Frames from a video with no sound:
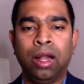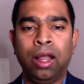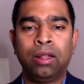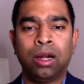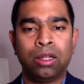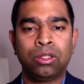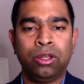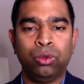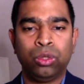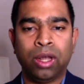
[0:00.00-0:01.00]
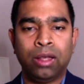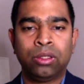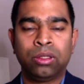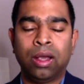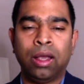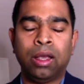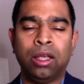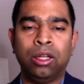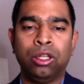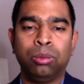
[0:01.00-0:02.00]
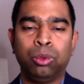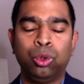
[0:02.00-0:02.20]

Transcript: take that as a use case and uh,